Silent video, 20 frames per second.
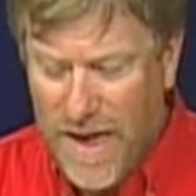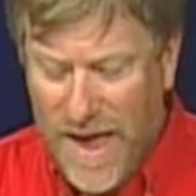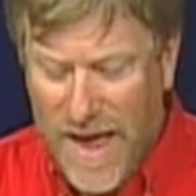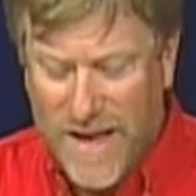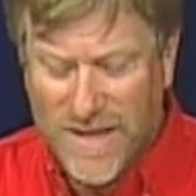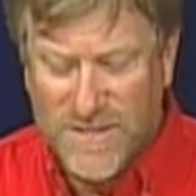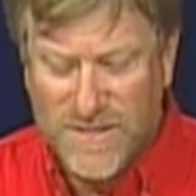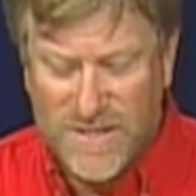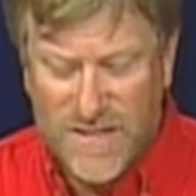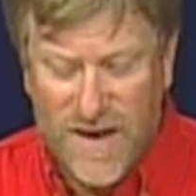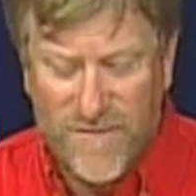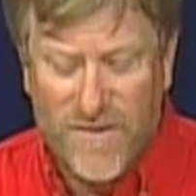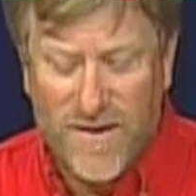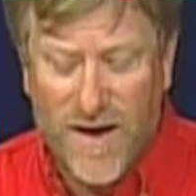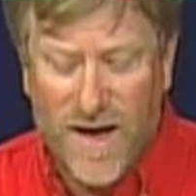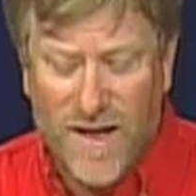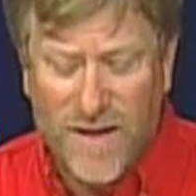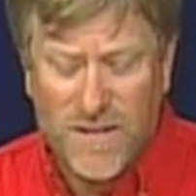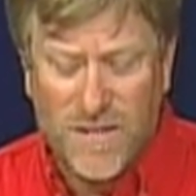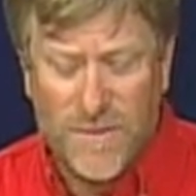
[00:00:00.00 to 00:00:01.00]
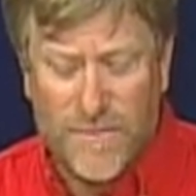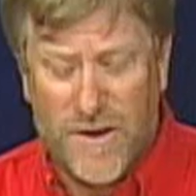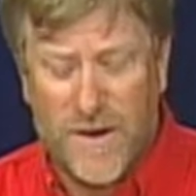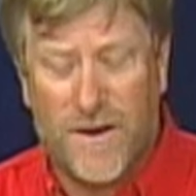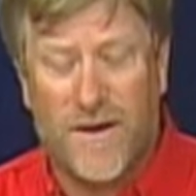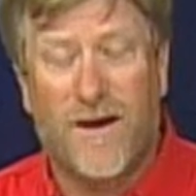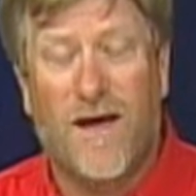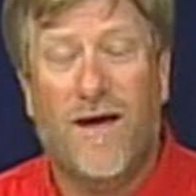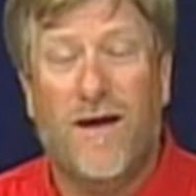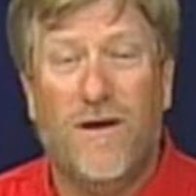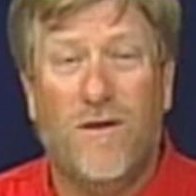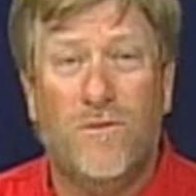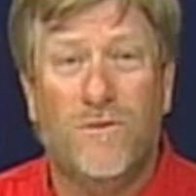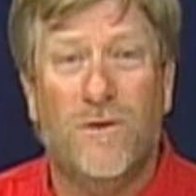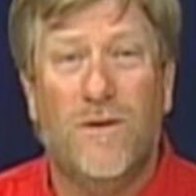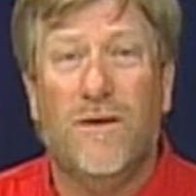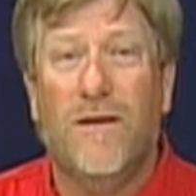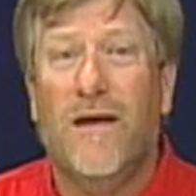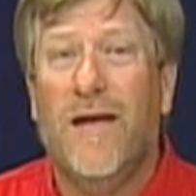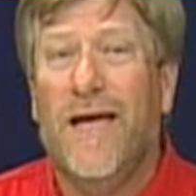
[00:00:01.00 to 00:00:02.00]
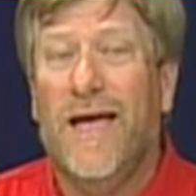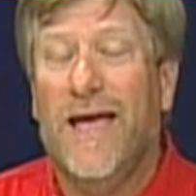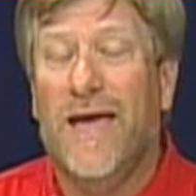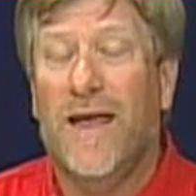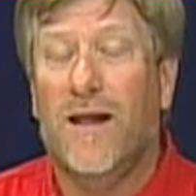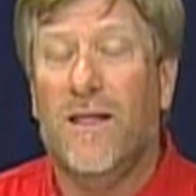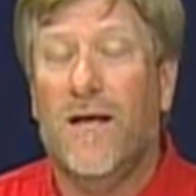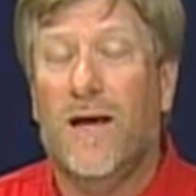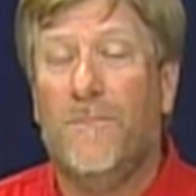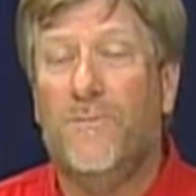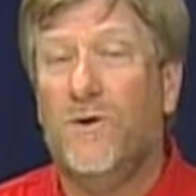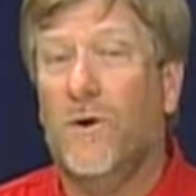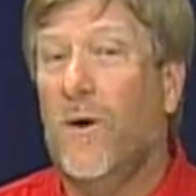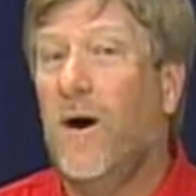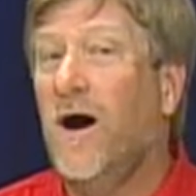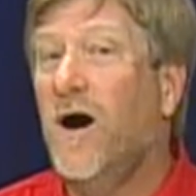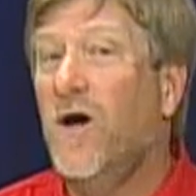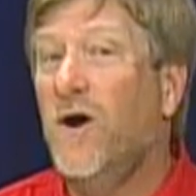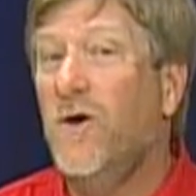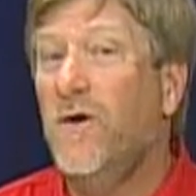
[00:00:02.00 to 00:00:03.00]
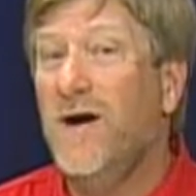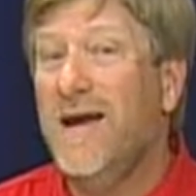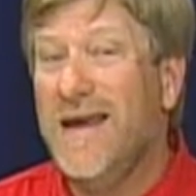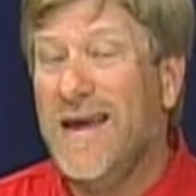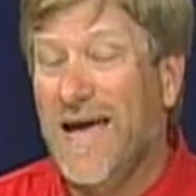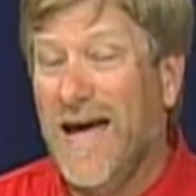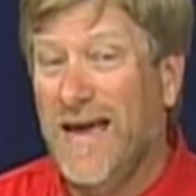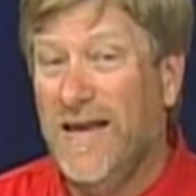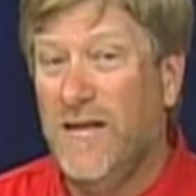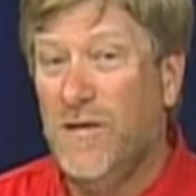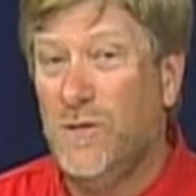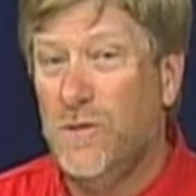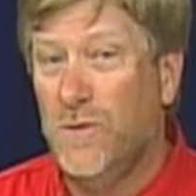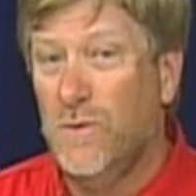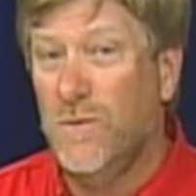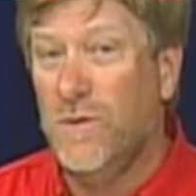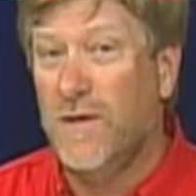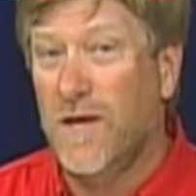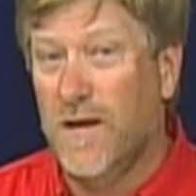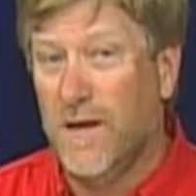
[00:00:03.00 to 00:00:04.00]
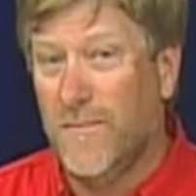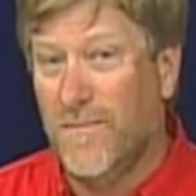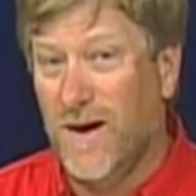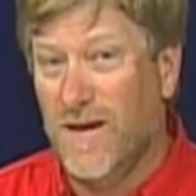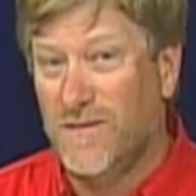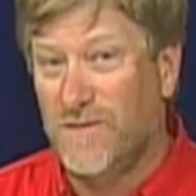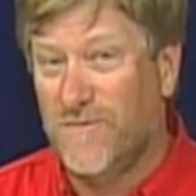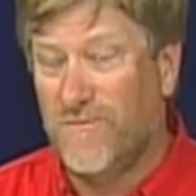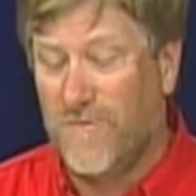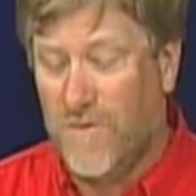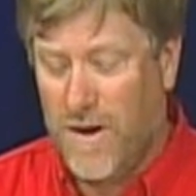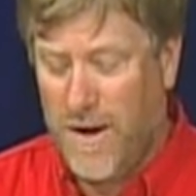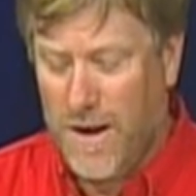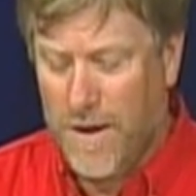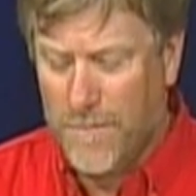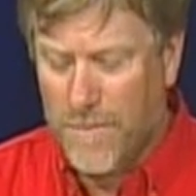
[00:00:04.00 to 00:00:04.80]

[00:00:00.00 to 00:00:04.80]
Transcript: and 7 Ultimate can handle up to 192 gigabytes of RAM.